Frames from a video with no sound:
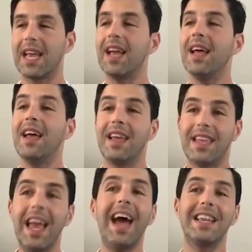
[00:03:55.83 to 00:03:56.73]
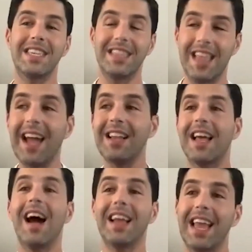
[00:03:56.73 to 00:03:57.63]
Like, yes,
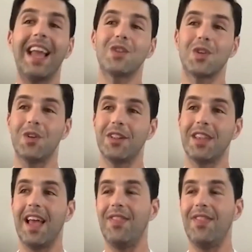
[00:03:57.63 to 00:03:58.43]
that got canceled.